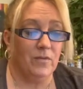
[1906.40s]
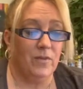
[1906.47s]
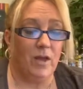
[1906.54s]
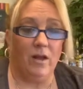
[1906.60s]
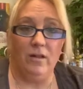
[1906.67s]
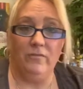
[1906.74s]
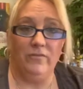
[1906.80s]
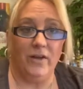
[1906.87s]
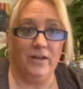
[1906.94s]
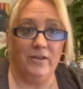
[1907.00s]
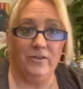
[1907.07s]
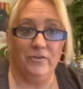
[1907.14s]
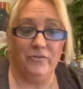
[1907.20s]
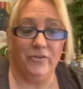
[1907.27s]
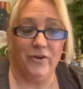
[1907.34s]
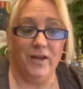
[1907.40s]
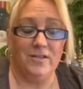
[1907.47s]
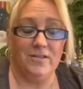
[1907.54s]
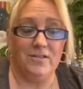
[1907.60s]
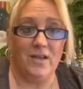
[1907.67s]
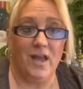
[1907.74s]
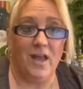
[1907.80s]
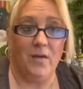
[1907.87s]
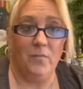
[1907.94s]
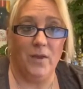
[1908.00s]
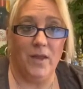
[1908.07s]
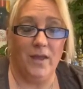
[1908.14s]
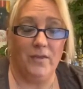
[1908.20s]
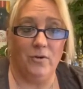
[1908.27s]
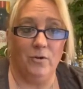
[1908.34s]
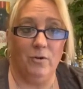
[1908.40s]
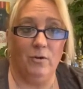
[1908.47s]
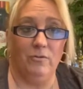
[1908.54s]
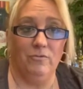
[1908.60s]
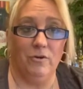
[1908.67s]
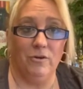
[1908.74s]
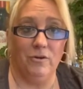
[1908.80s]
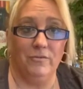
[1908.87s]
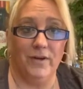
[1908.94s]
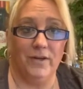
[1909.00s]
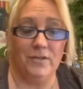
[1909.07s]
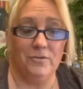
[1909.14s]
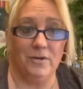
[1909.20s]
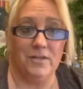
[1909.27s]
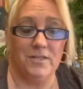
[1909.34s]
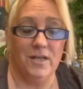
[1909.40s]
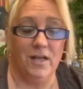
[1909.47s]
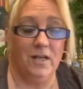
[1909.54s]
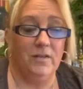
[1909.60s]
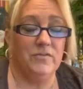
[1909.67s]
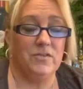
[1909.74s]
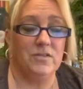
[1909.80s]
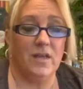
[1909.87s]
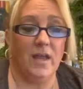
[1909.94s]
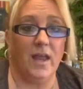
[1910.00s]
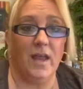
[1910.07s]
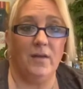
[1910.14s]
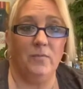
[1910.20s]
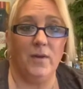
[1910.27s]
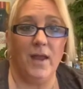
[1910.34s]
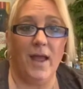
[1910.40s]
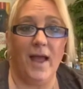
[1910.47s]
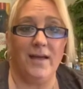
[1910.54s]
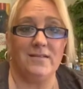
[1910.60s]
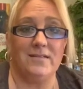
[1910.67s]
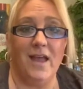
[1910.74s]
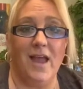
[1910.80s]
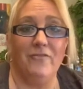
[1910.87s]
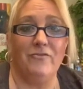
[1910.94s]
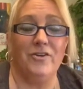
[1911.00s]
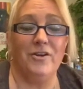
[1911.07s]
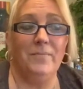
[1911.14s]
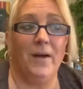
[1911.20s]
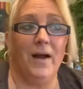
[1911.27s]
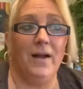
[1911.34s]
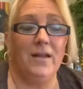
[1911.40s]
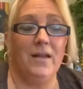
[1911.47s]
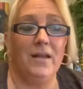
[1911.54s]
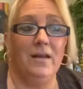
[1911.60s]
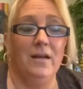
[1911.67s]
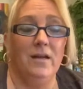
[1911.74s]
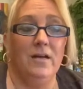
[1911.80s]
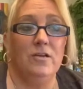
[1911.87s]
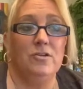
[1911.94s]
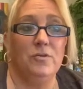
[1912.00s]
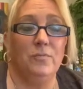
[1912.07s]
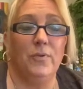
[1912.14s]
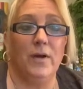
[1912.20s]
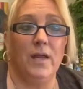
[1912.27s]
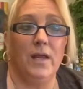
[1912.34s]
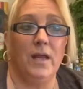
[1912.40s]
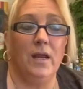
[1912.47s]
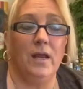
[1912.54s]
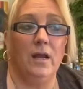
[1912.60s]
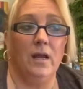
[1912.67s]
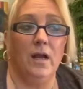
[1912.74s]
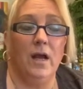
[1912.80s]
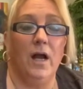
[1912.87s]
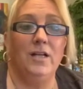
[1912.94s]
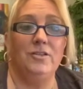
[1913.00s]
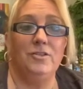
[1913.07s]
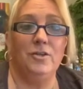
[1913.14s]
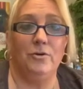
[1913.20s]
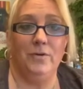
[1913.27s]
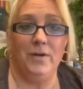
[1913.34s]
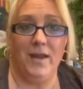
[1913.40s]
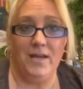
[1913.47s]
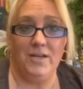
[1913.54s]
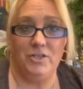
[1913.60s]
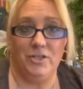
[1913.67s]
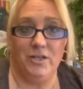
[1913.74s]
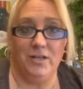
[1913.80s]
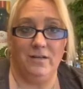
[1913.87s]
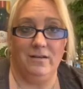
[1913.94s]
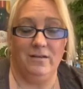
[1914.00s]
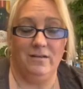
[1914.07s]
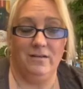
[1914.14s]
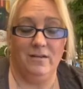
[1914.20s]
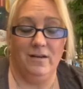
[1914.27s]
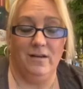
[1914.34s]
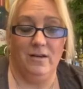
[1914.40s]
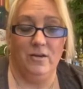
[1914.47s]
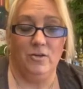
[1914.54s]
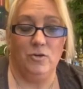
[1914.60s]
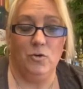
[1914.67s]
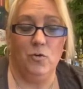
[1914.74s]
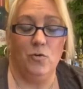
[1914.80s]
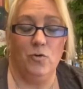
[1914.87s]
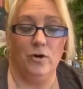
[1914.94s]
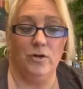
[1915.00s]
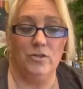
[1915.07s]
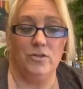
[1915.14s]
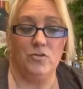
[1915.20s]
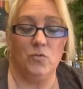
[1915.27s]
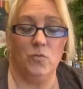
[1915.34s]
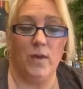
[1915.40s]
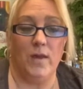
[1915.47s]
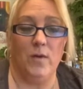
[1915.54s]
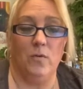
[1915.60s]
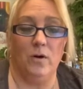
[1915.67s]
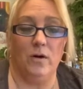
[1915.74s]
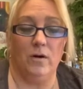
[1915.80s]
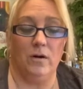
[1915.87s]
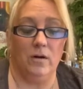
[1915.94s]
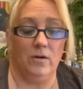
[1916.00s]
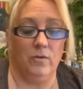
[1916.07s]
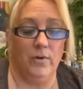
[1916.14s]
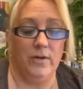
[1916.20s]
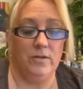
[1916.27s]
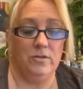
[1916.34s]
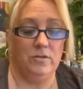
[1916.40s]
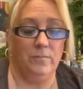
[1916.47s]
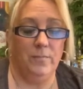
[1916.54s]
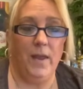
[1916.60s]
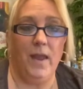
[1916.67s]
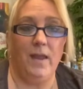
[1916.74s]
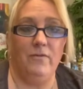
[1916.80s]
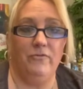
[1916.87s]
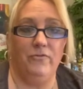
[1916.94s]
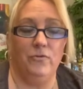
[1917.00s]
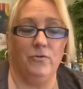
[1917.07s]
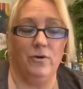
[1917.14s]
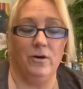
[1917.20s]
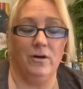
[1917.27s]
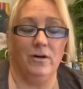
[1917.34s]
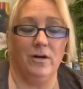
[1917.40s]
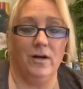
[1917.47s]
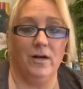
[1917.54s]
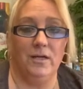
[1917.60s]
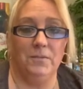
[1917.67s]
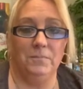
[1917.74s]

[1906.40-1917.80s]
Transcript: they all invited their friends, and we had the whole roller rink to ourselves, and we asked everybody to bring a donation towards, we were going to pay for